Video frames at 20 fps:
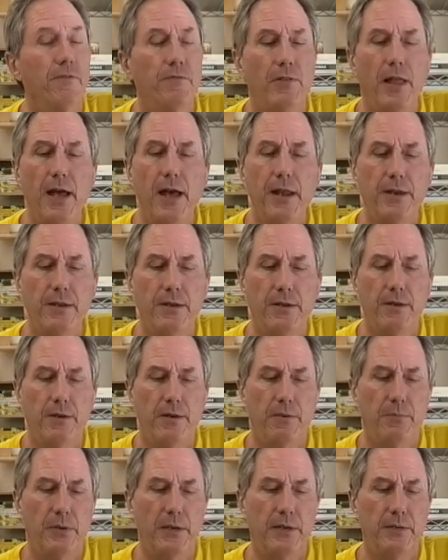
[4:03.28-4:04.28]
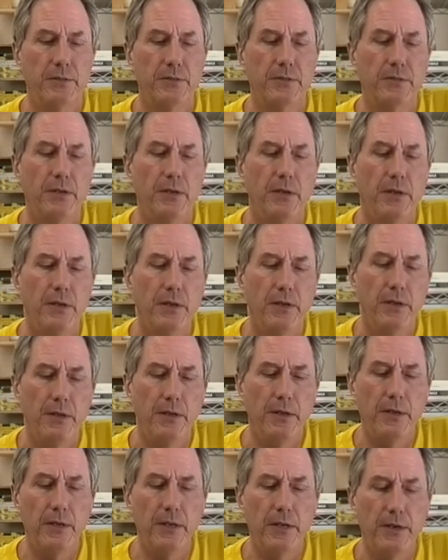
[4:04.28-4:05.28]
Flatting compounds
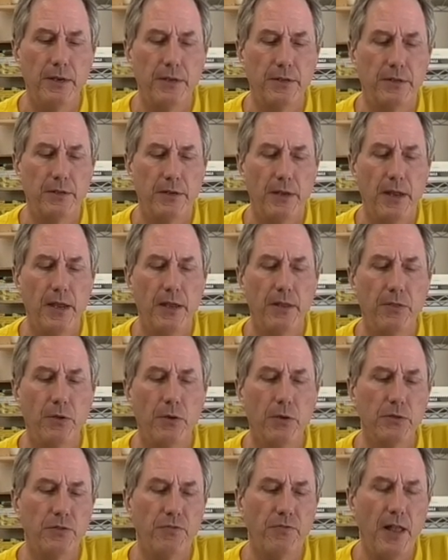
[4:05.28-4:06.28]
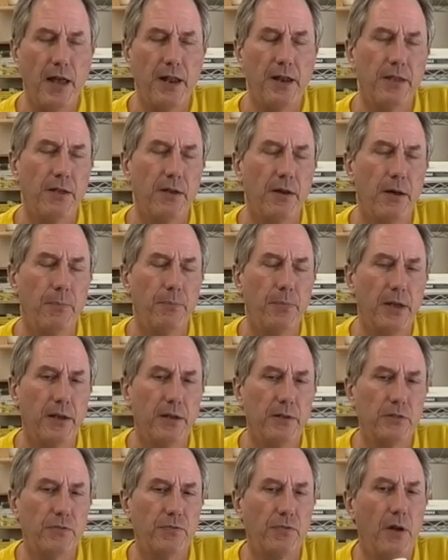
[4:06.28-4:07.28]
in it. And those flattening
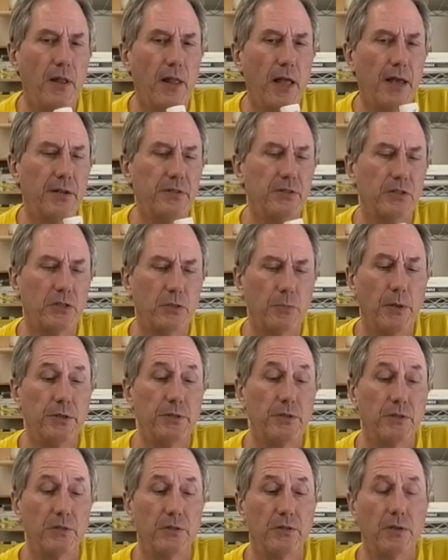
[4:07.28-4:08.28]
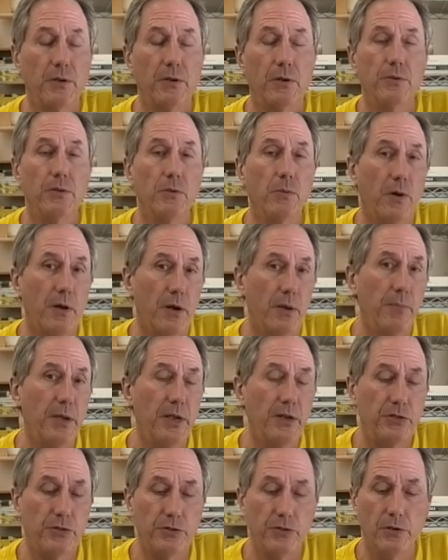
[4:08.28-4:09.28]
compounds fall out of suspension. So you want to
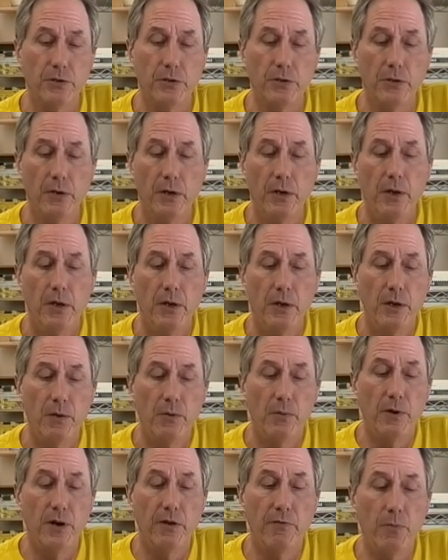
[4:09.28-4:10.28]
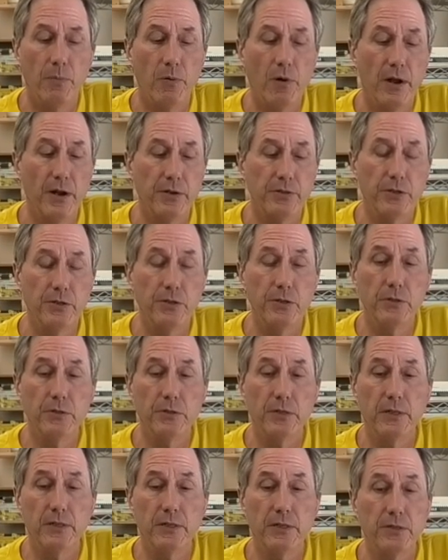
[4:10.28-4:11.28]
make sure whatever product you're
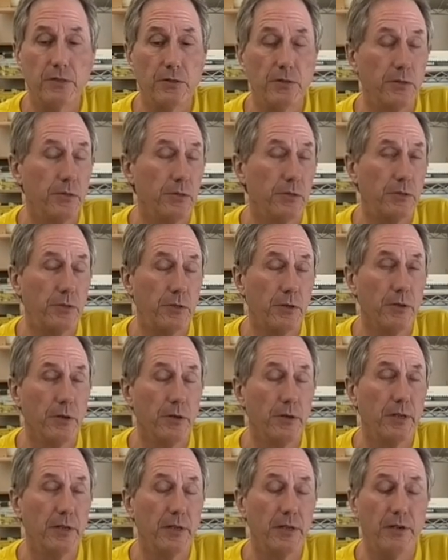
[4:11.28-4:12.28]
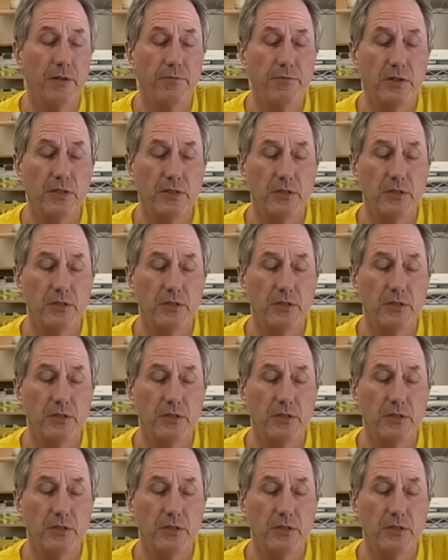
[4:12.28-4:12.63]
using that you're either stirring it if